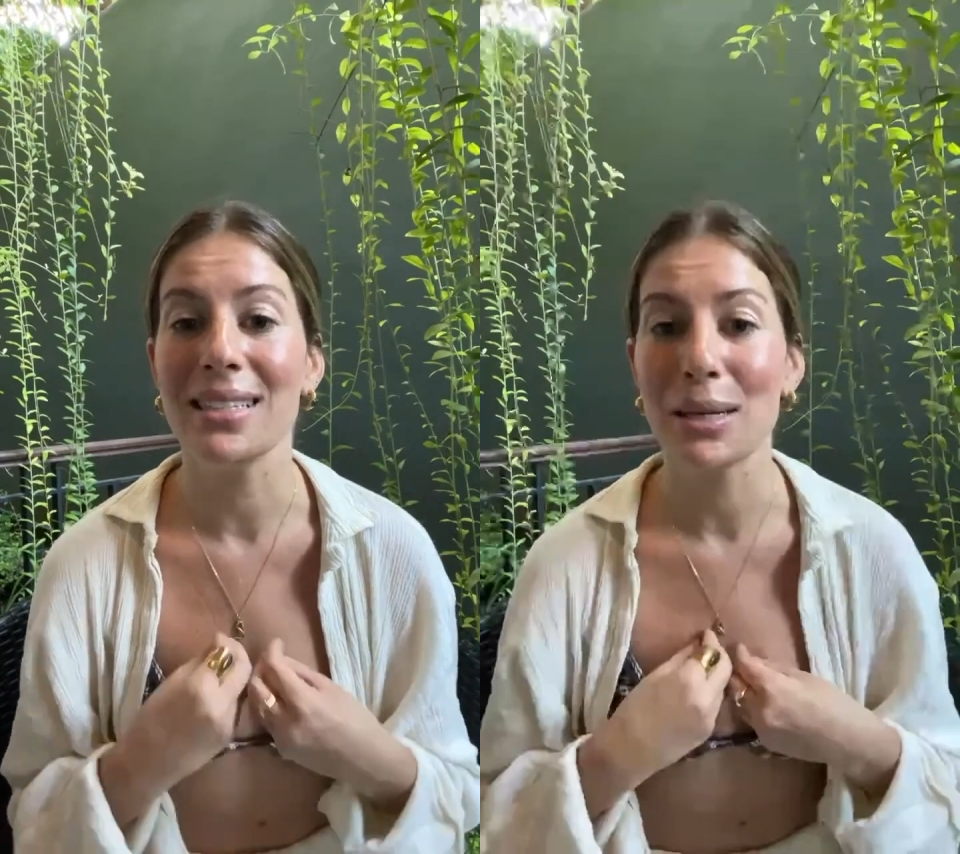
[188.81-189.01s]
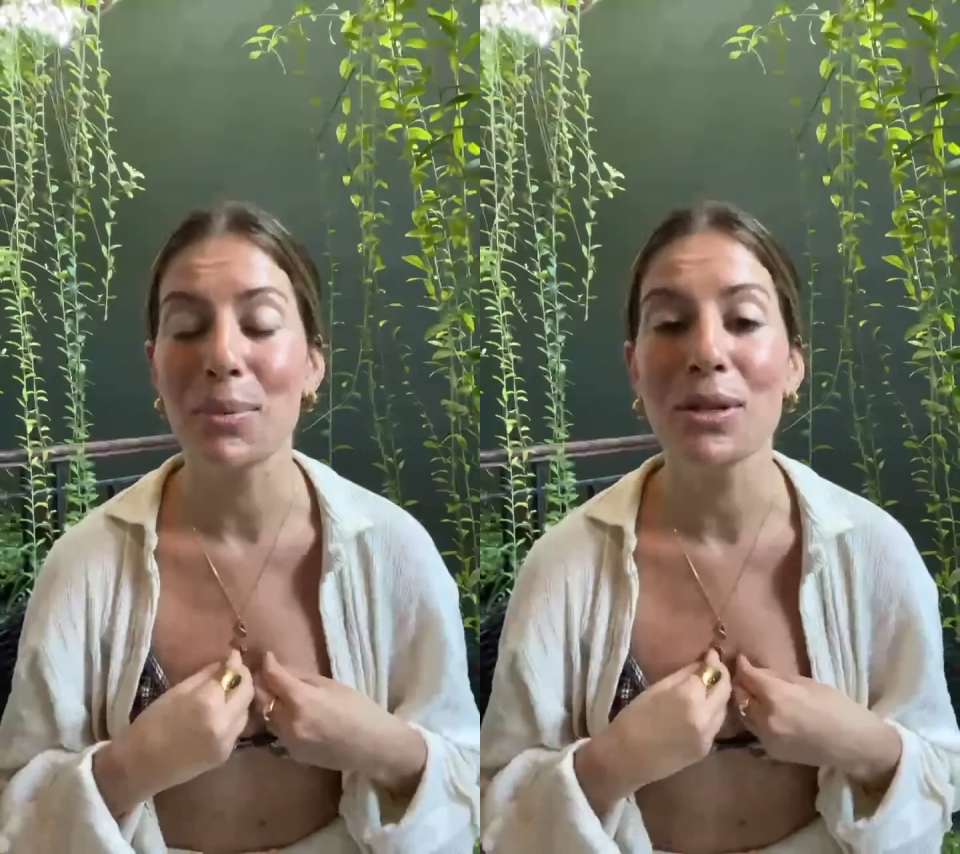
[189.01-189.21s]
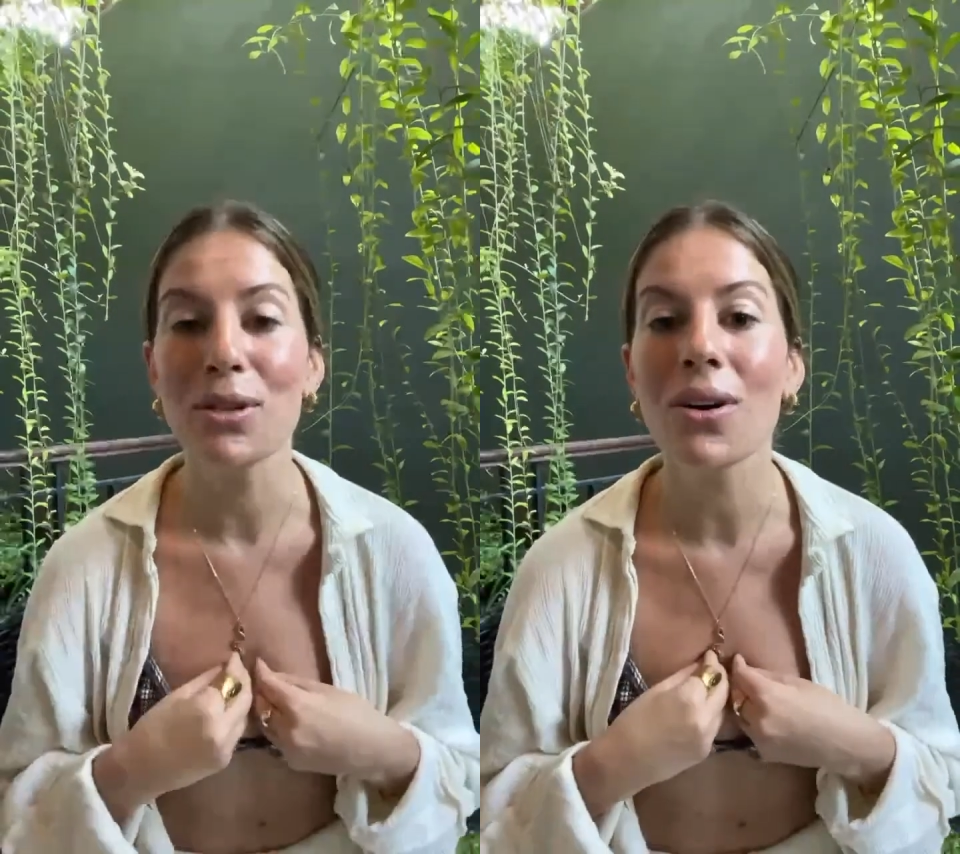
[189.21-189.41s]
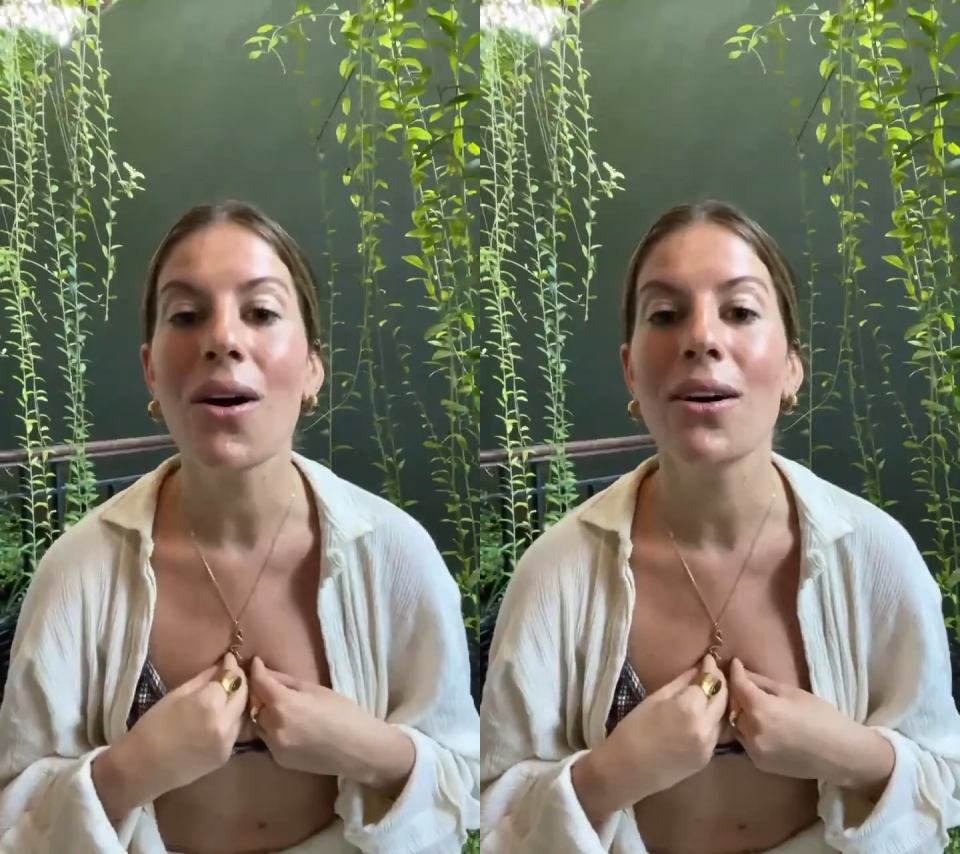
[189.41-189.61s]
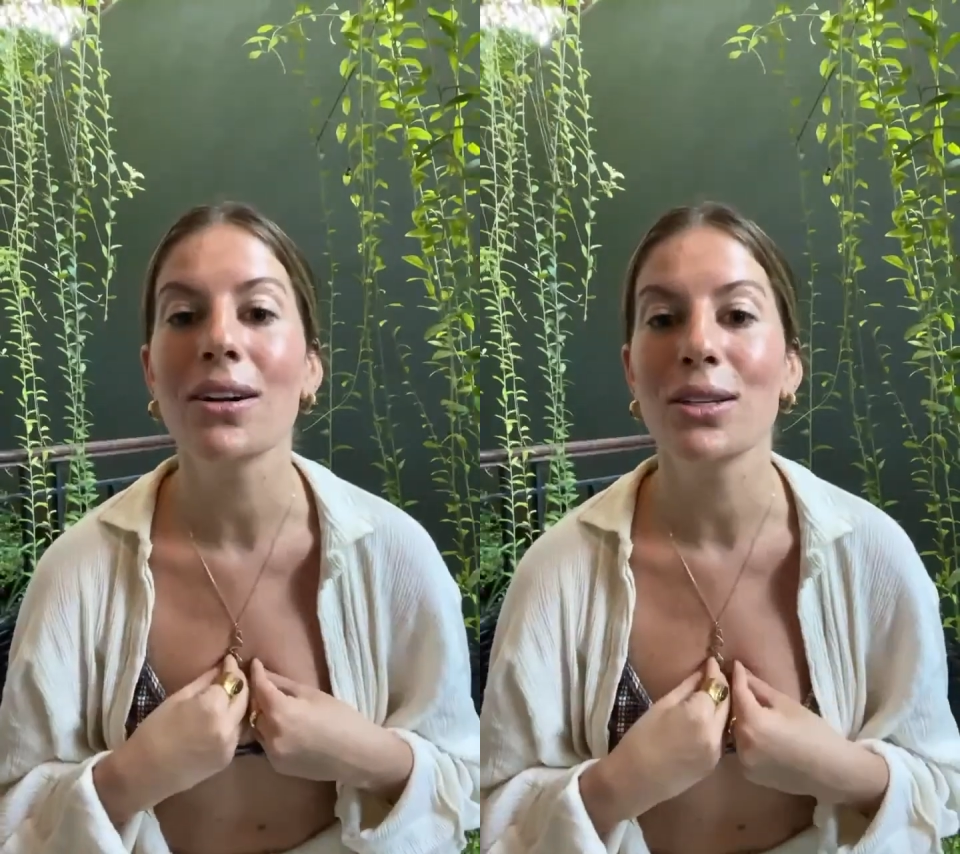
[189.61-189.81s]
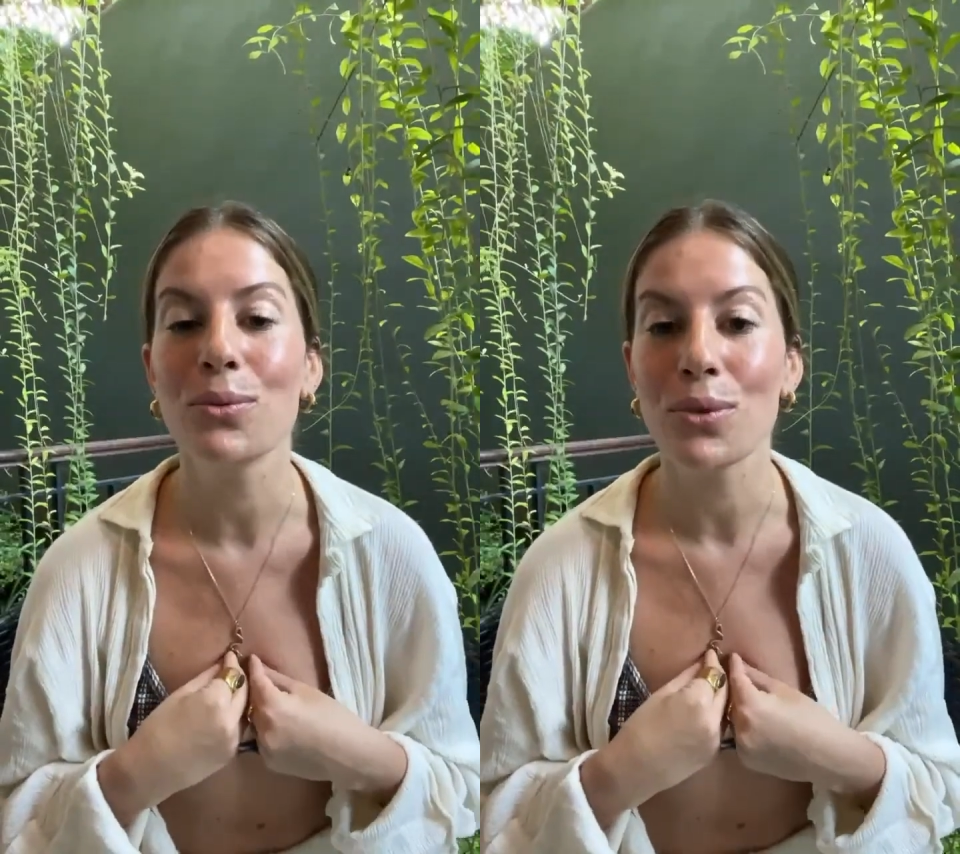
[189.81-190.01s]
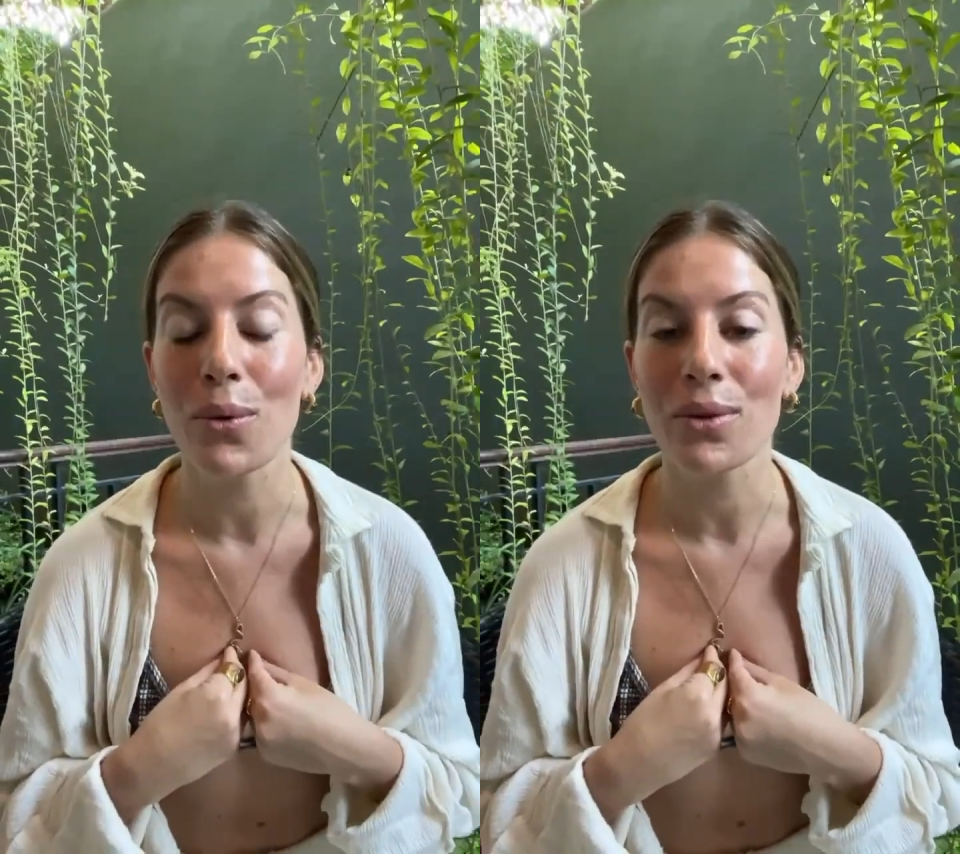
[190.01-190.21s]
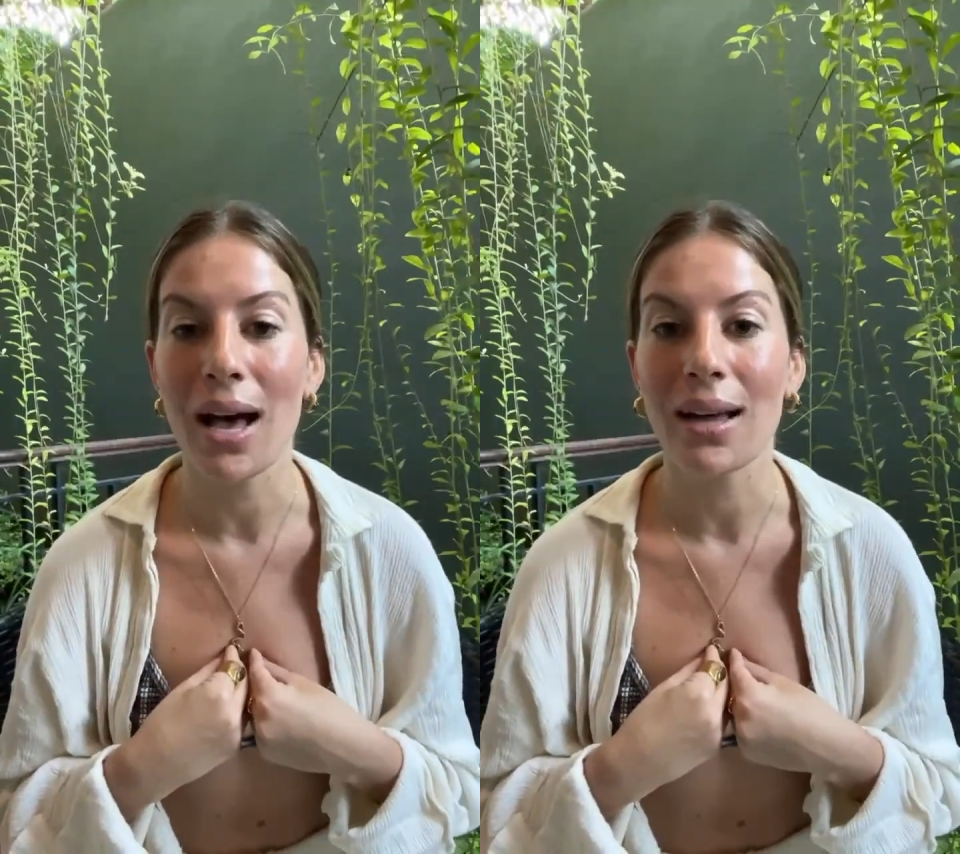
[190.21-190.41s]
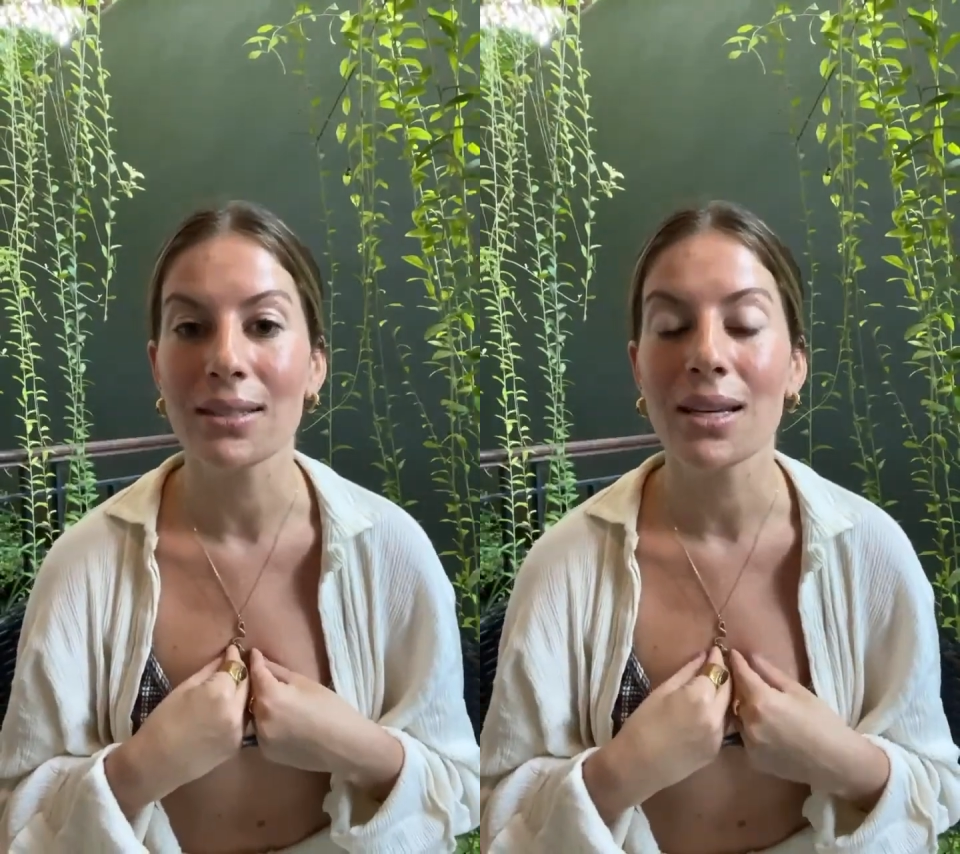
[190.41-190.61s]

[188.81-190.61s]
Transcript: Deep in your heart, you know that.